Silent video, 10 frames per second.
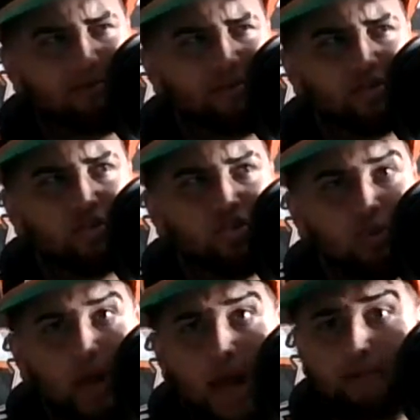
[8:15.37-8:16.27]
has
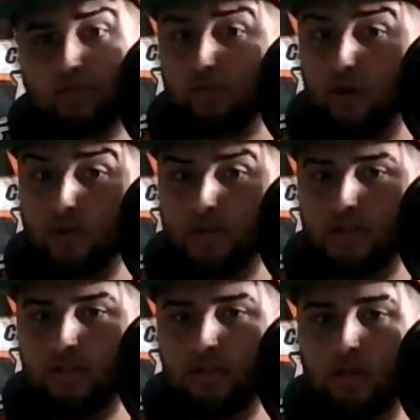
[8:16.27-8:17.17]
2.5 so far in the
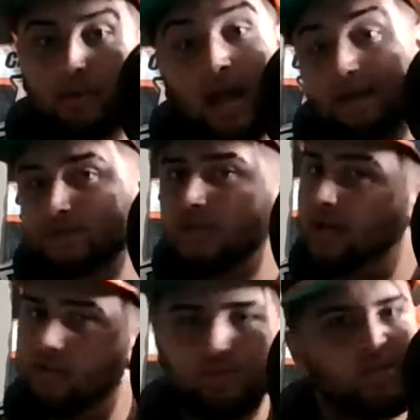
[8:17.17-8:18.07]
season. I mean, half a
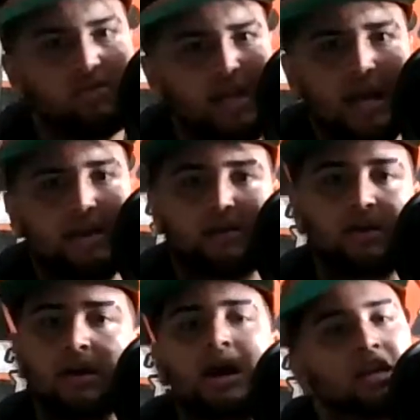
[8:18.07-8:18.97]
sack. He'll still take it.
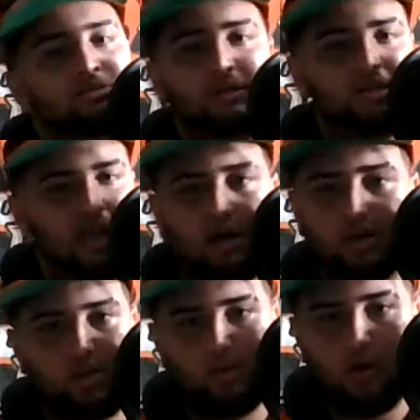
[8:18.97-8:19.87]
And he's been solid in
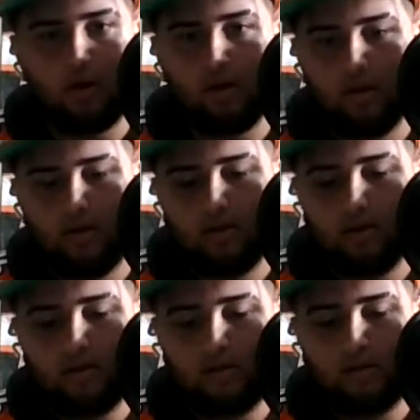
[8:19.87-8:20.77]
the run.
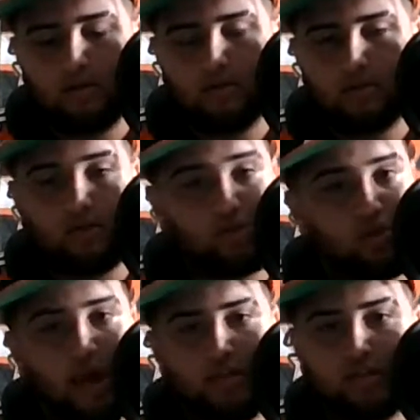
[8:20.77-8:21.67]
So Trey
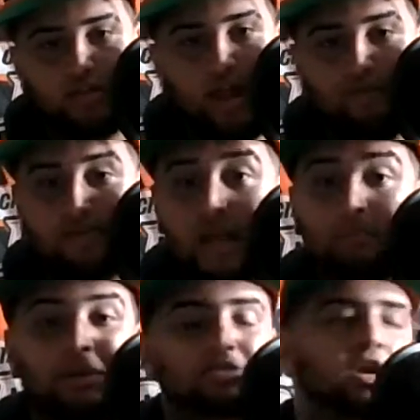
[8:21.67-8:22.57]
Hendrickson, have a day.
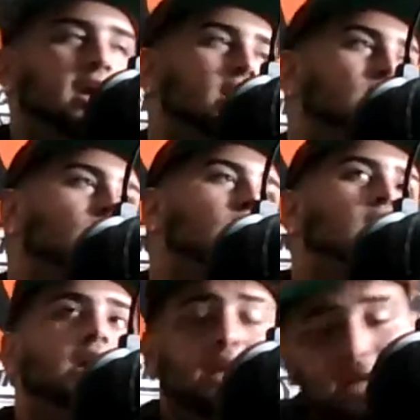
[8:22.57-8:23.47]
BJ Hill,
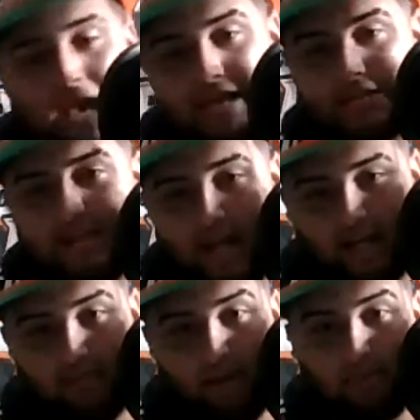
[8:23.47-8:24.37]
he had a sack
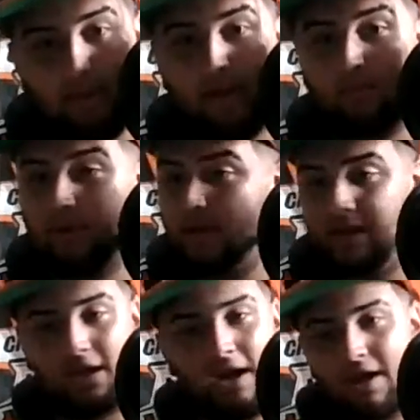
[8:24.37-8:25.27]
on Big Ben when
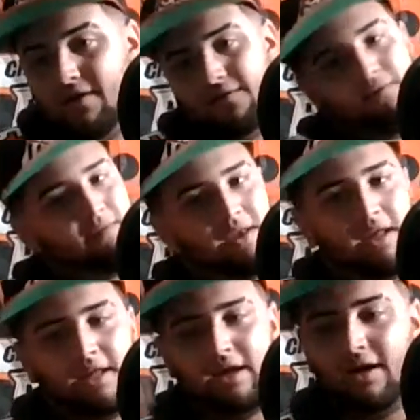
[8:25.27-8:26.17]
he
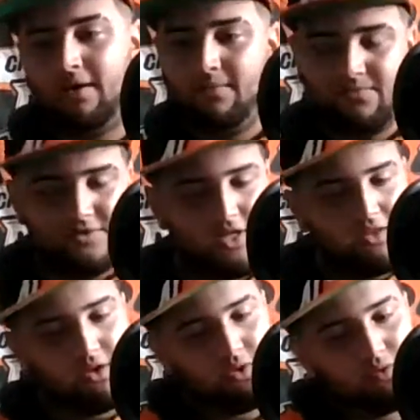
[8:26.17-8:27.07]
did a
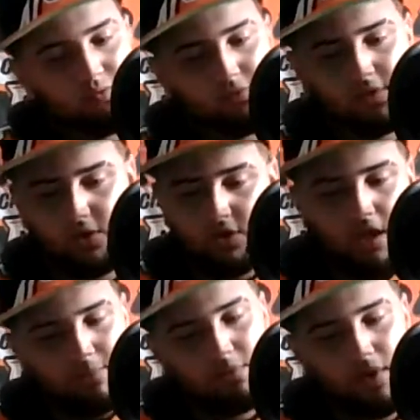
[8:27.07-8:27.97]
little
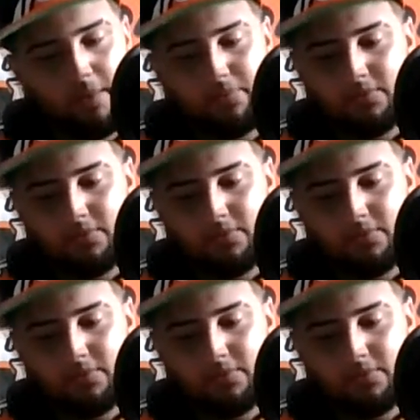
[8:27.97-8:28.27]
club and rip